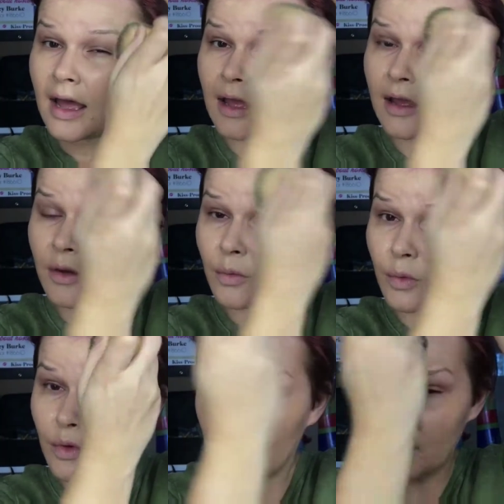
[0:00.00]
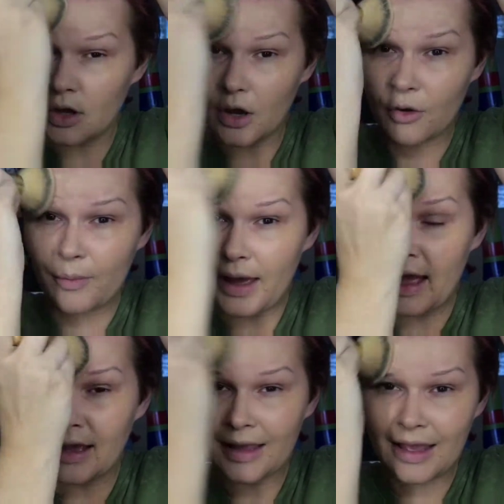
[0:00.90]
I will go
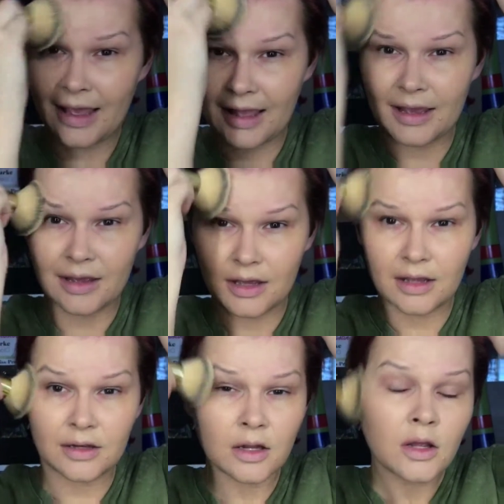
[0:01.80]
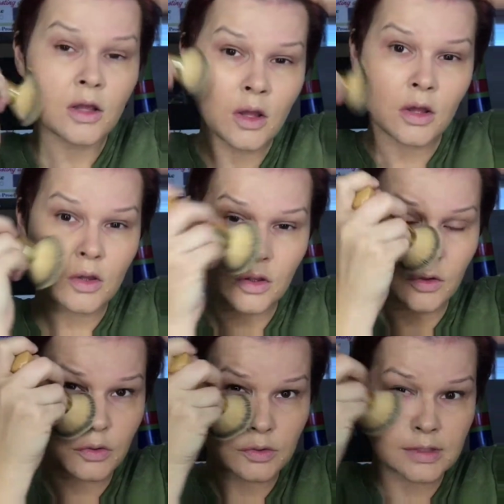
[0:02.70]
back and
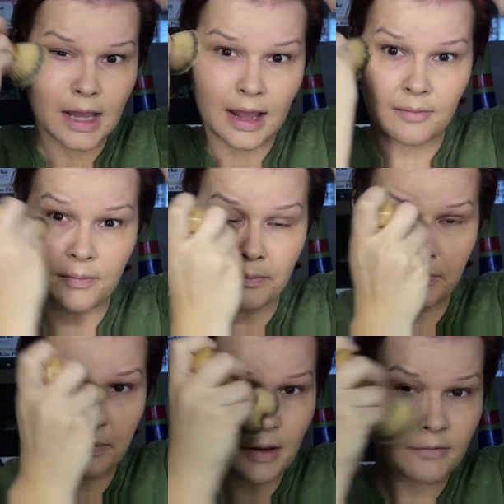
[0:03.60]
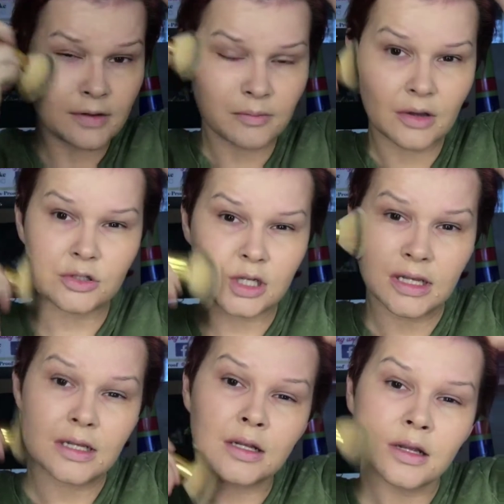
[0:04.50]
use a buffing
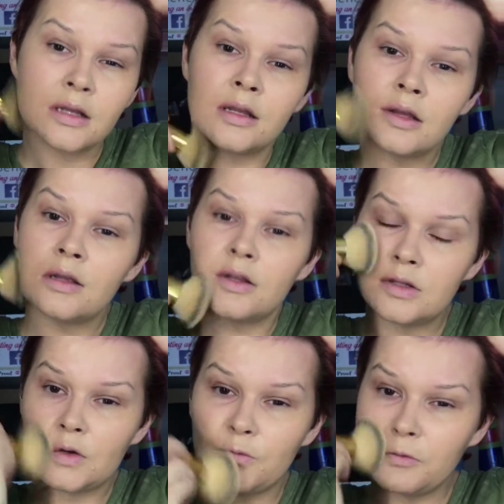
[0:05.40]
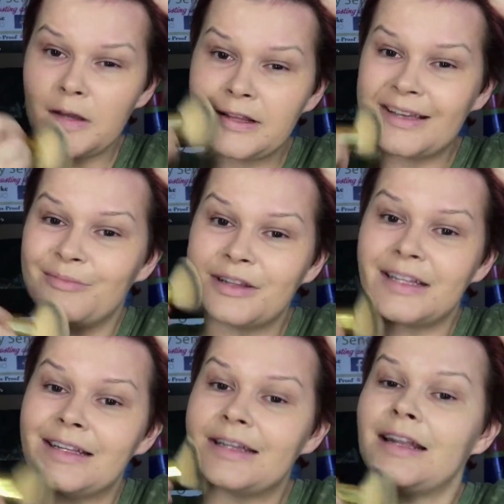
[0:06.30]
motion to really
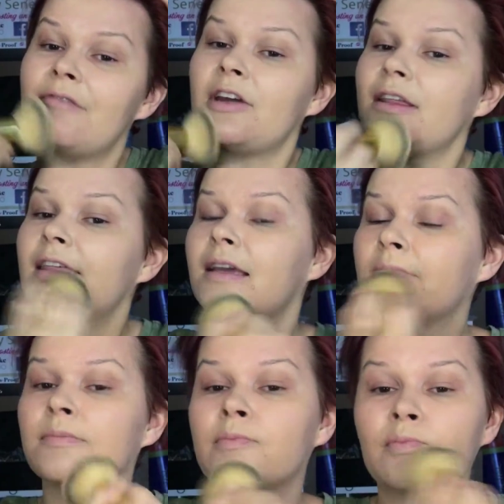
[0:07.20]
blend in everything.